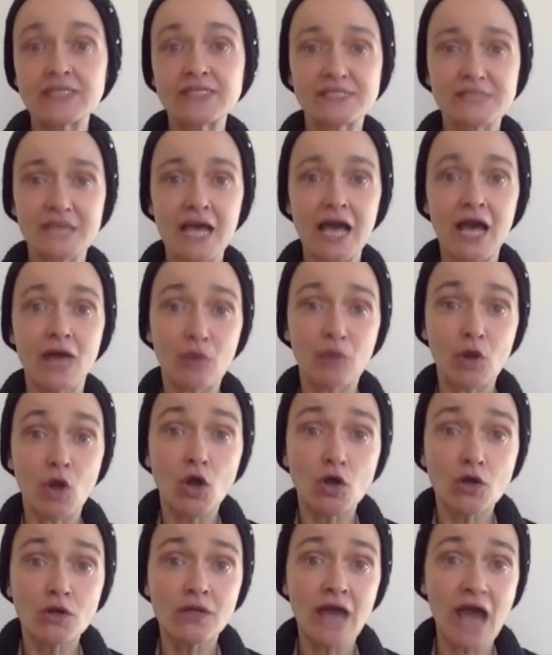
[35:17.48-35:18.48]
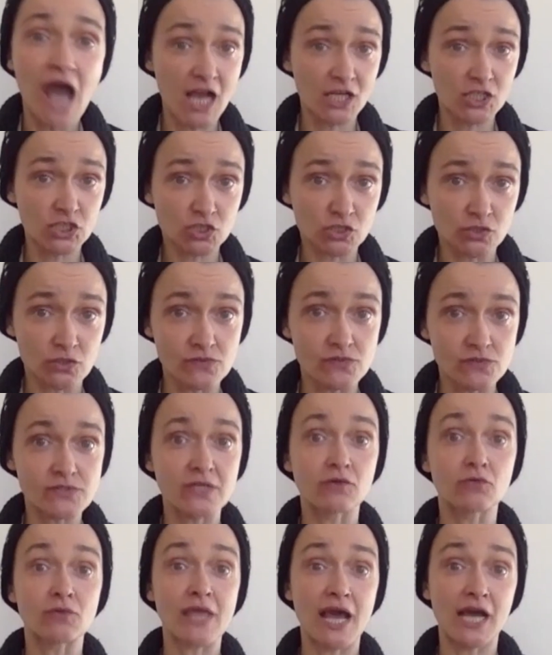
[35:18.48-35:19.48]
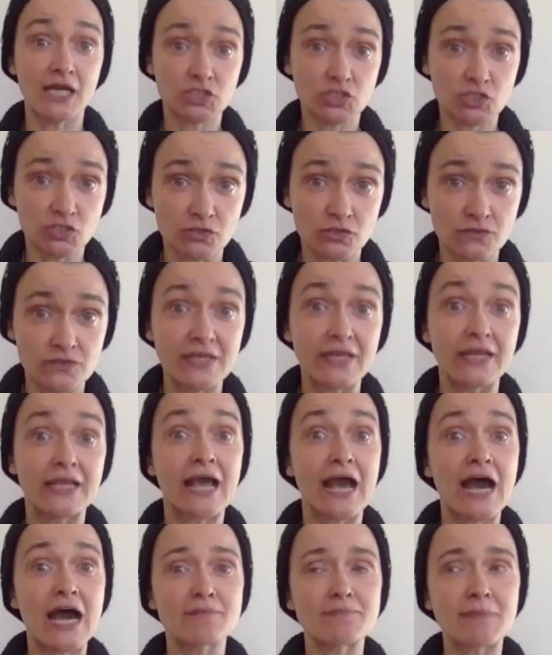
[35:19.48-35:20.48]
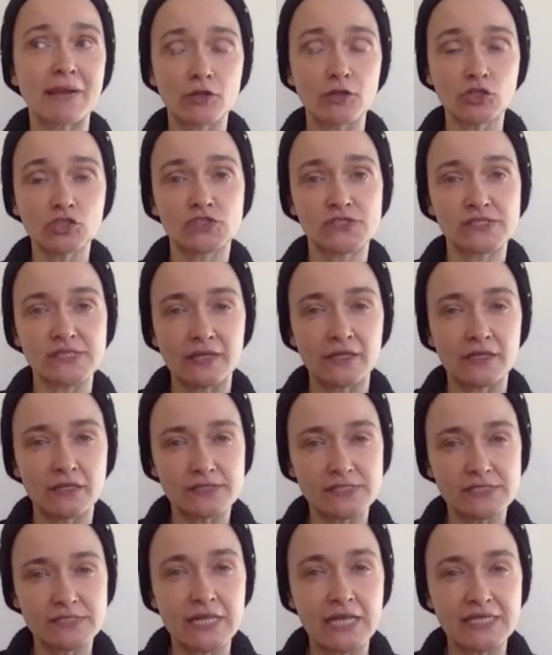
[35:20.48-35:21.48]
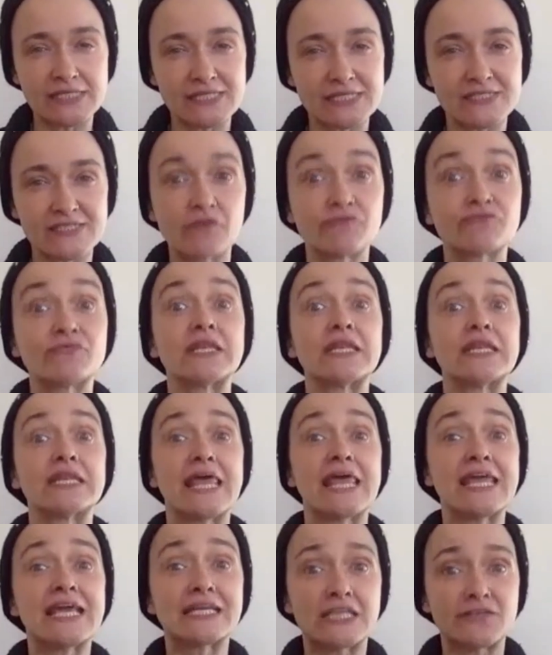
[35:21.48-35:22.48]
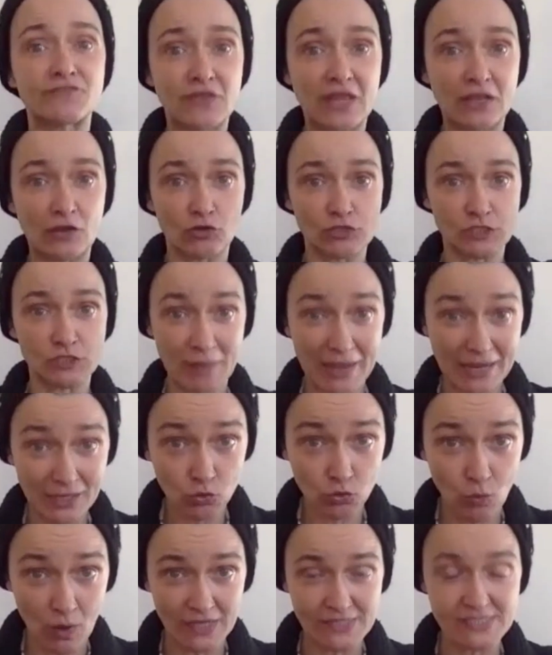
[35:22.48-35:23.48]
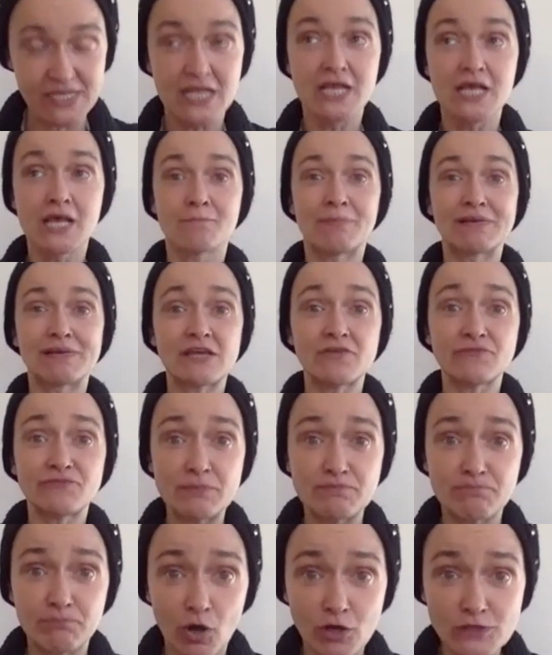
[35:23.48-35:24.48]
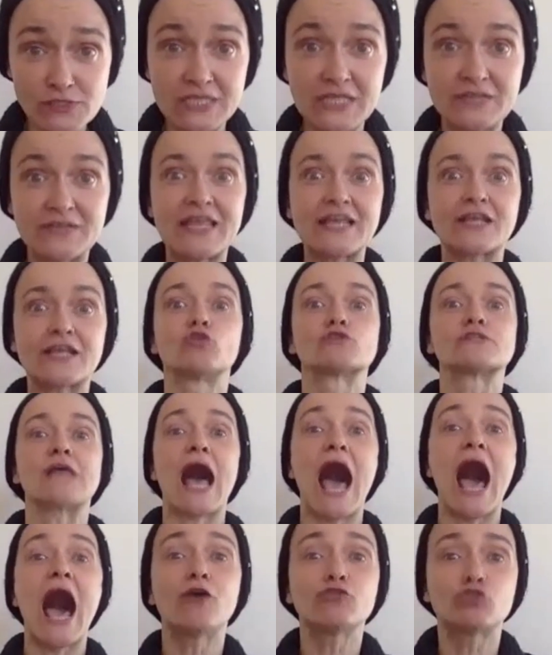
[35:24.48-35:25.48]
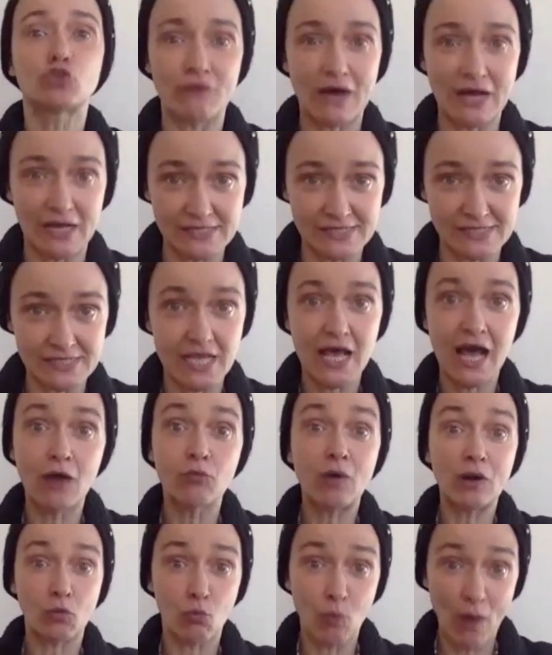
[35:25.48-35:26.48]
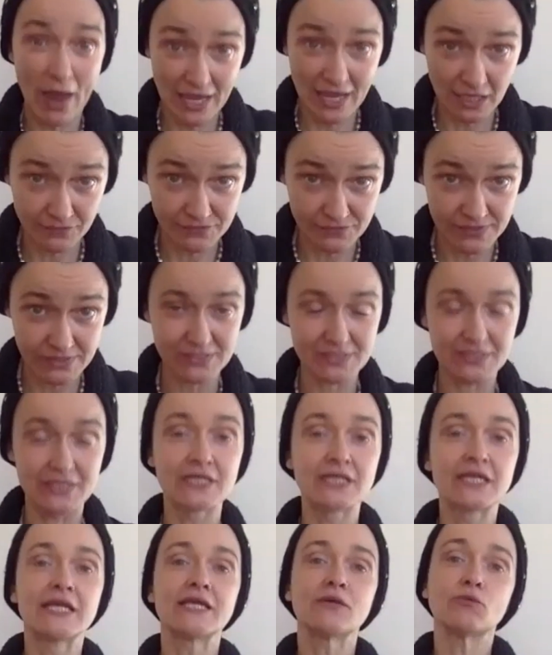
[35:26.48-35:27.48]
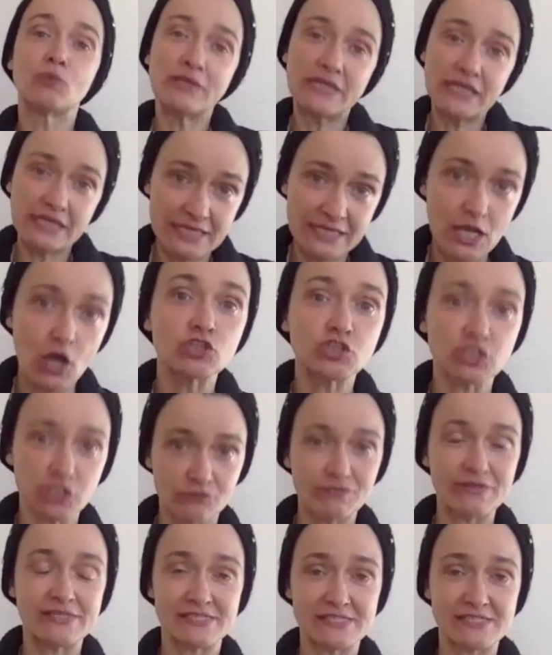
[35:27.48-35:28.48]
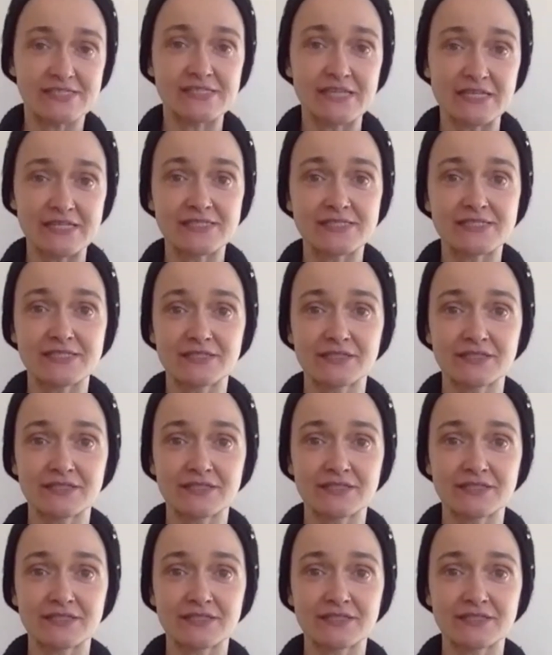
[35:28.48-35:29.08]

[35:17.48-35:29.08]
our own actions and reactions and karma, not seen as something negative that goes back to us, but something positive that goes out of us, our waves within the ocean of existence.